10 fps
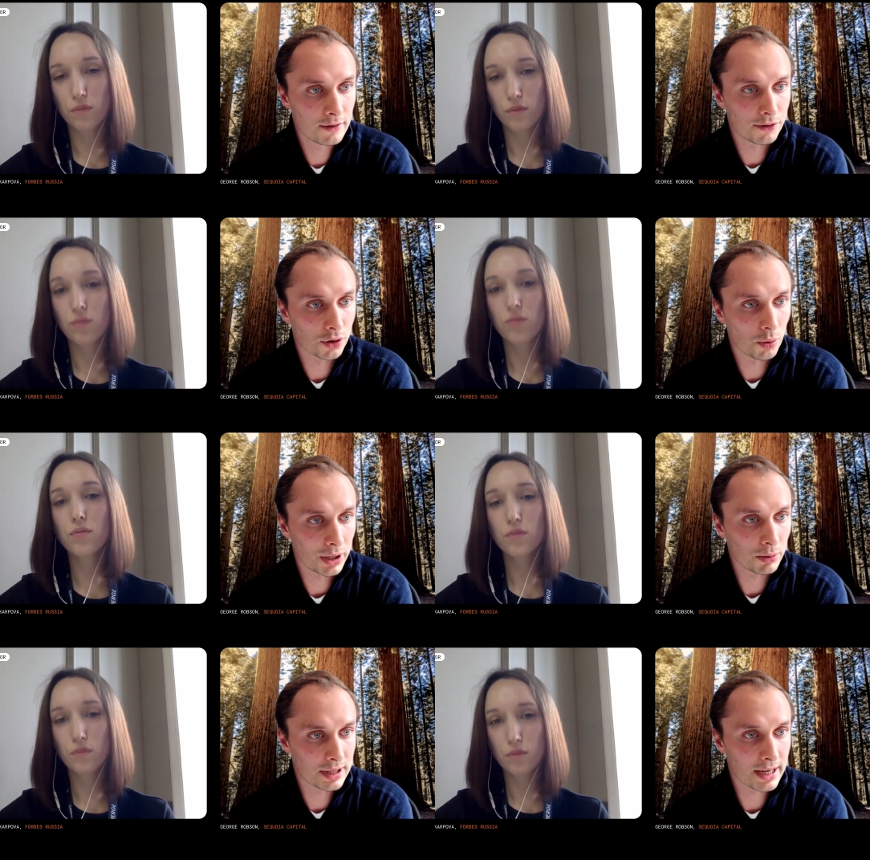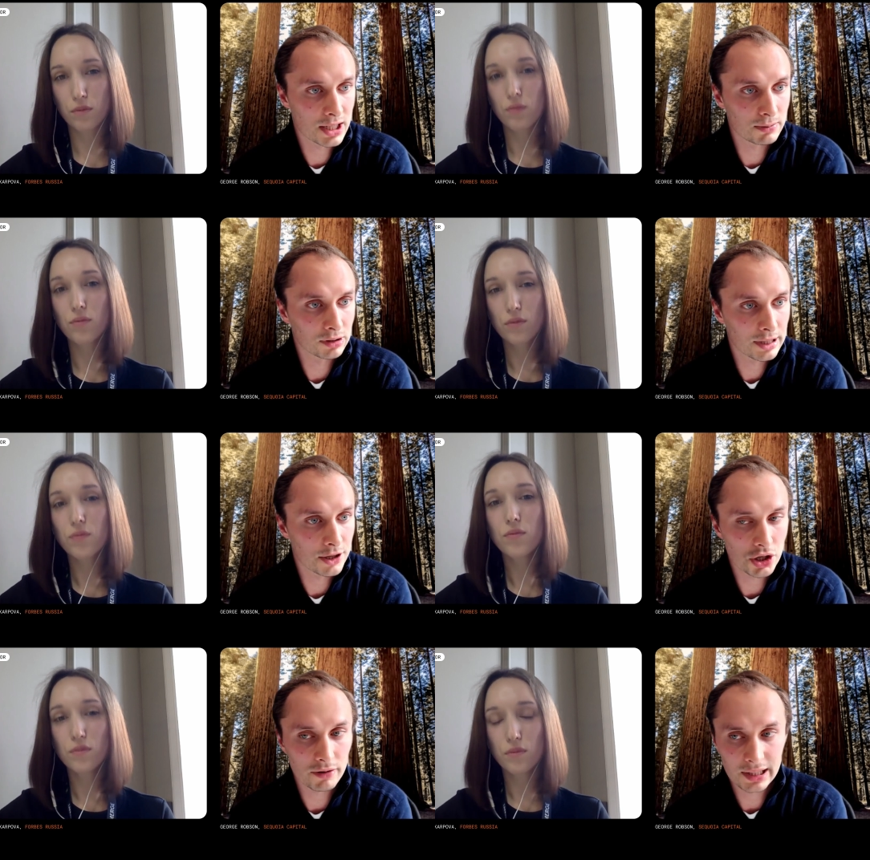Speaker 1: for what it will take to build an
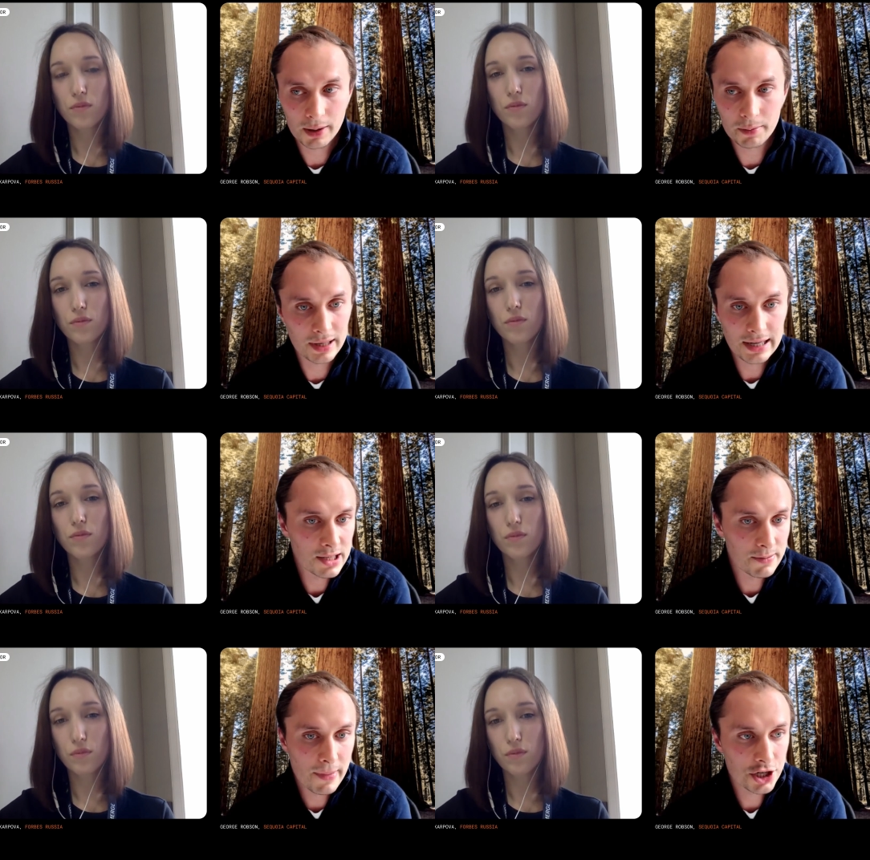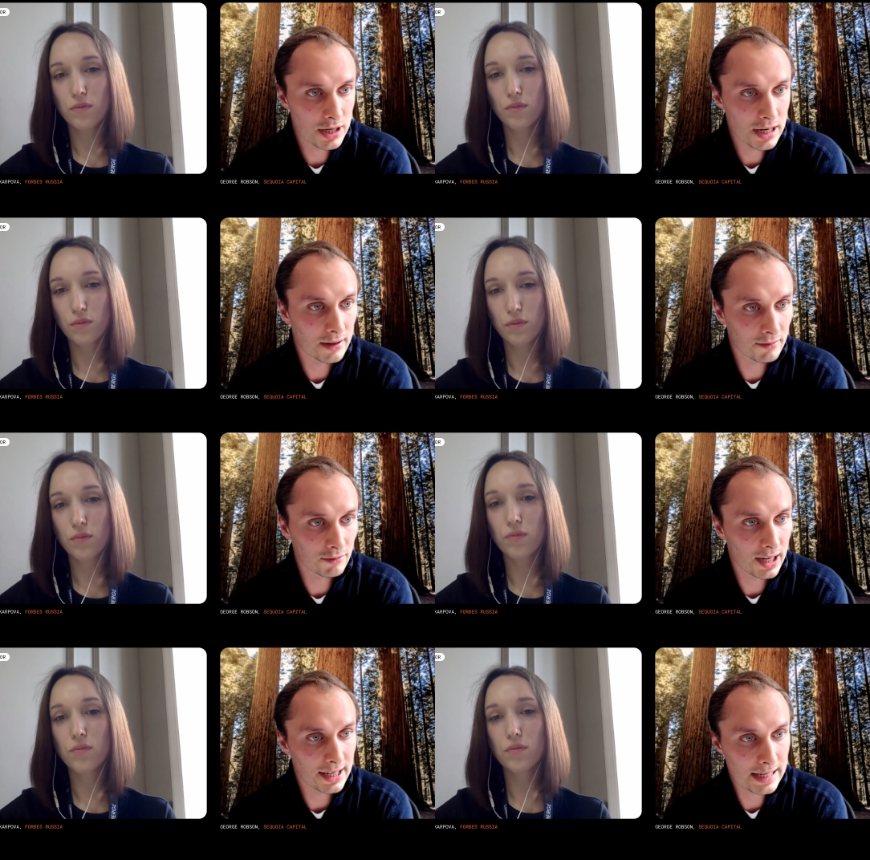enduring company is measured in
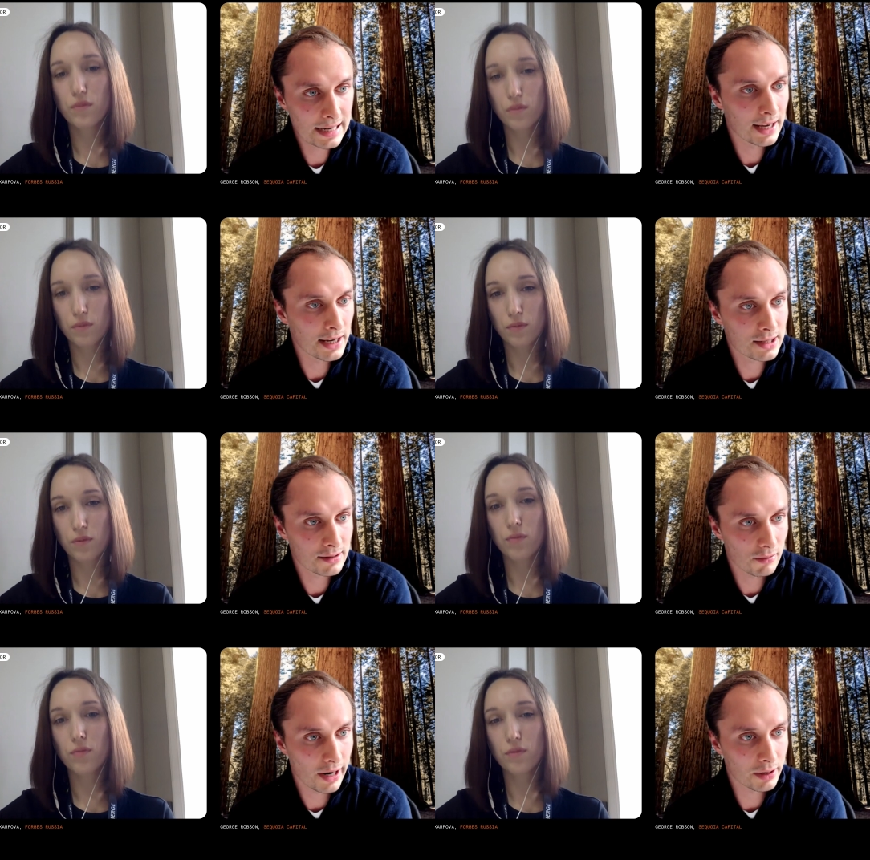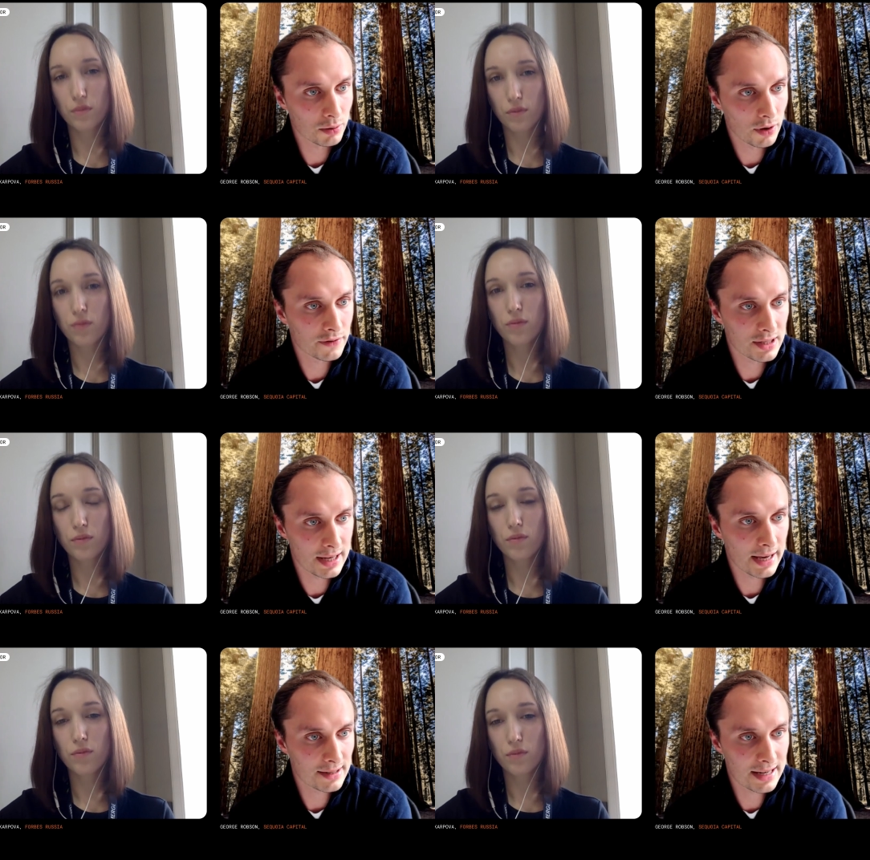really decades, right? It will often
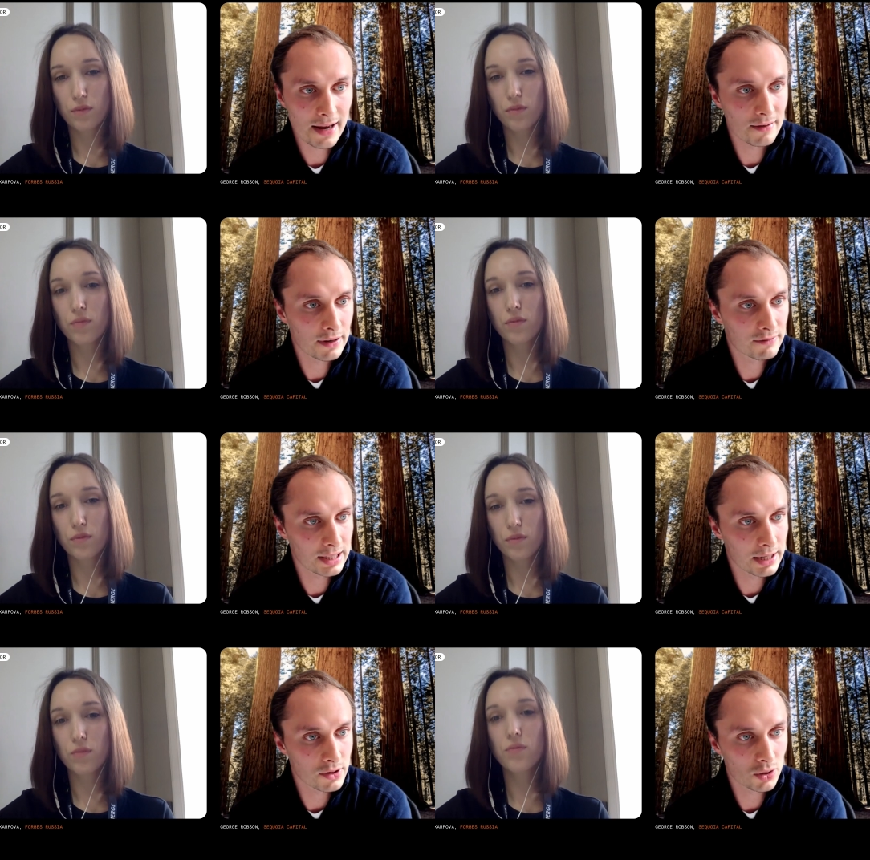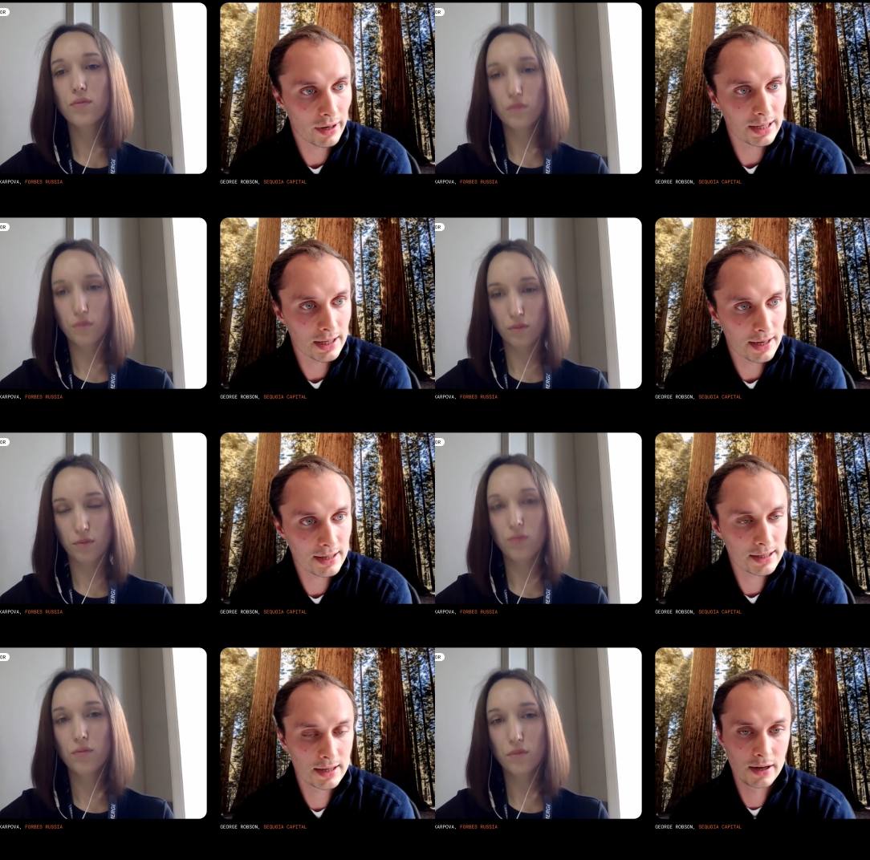take 10, 15, even 20
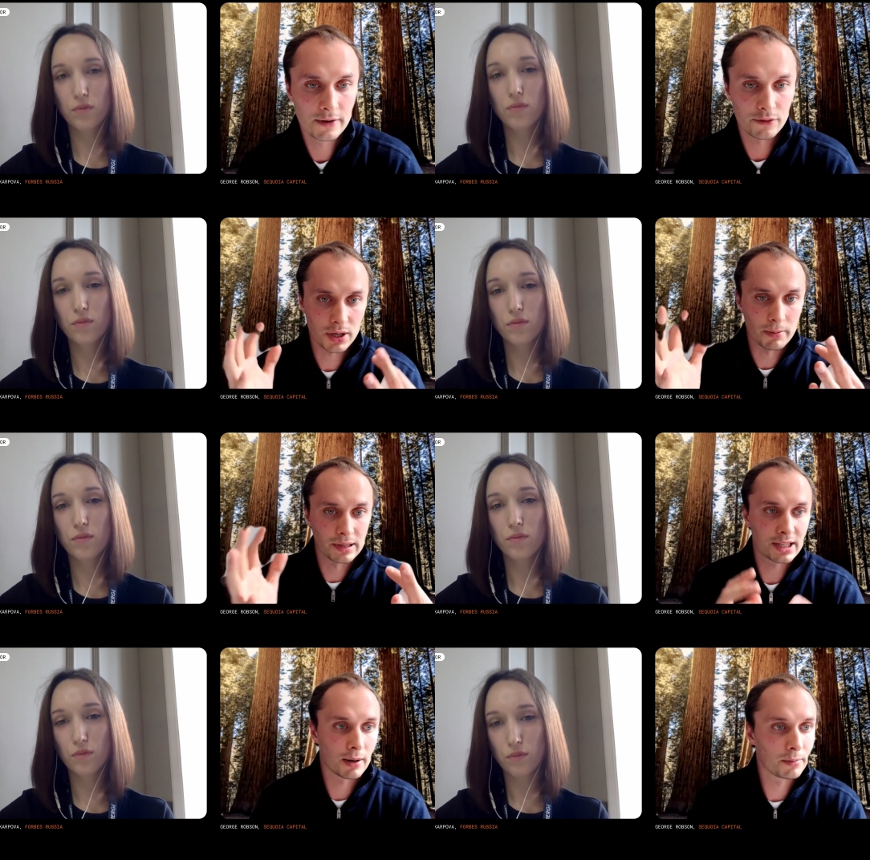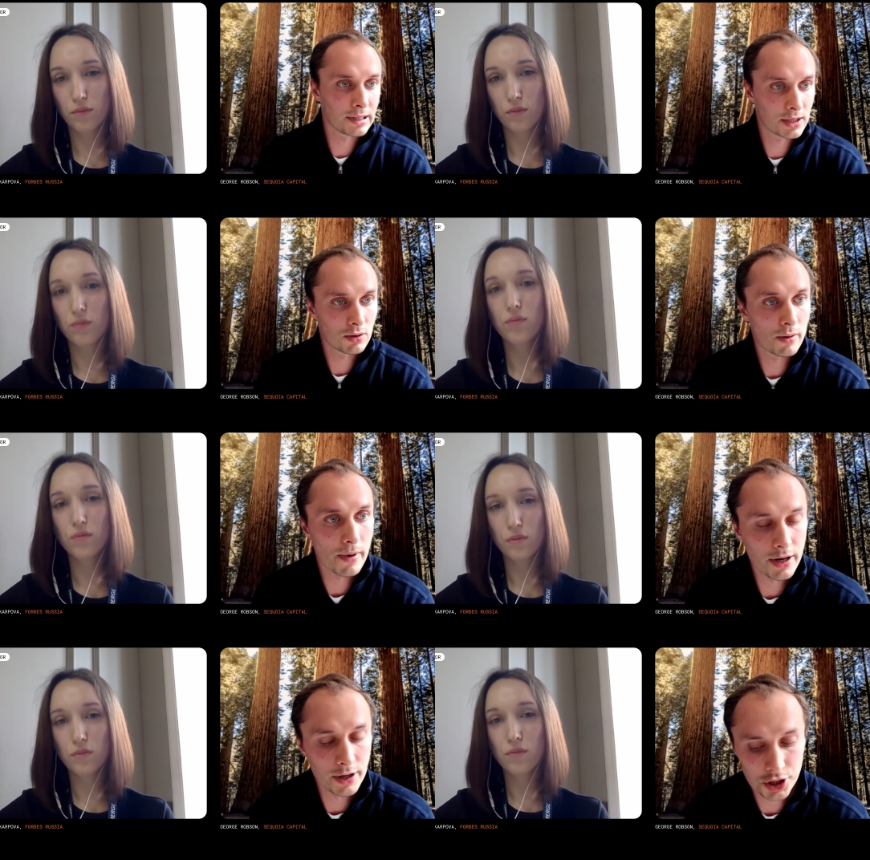years for some of these companies to
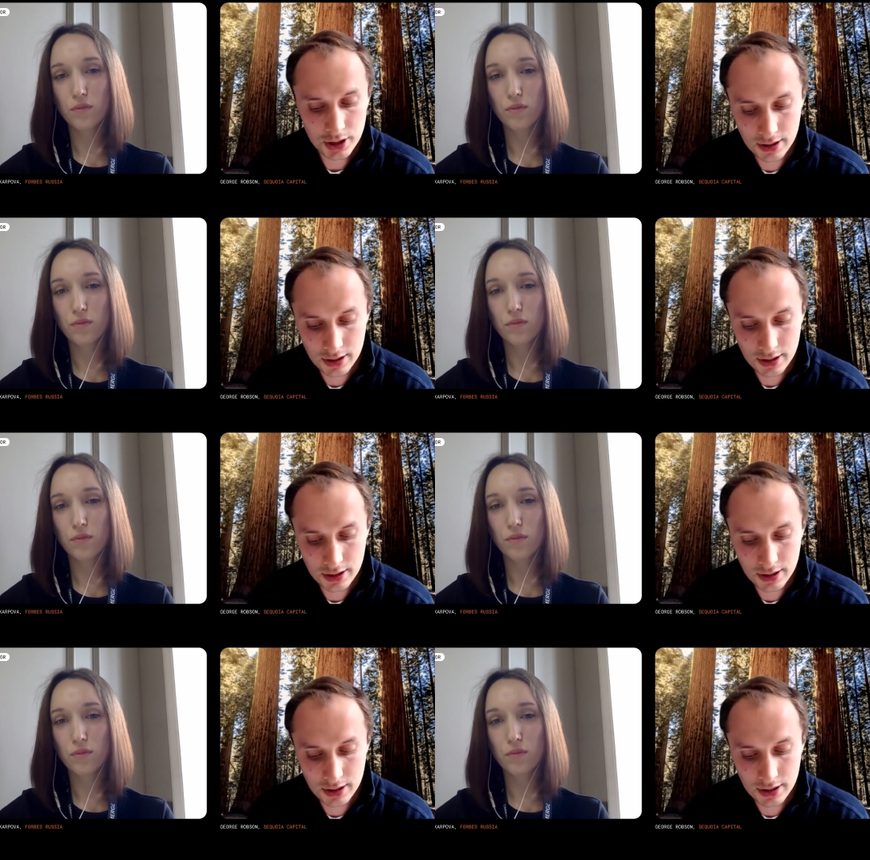emerge.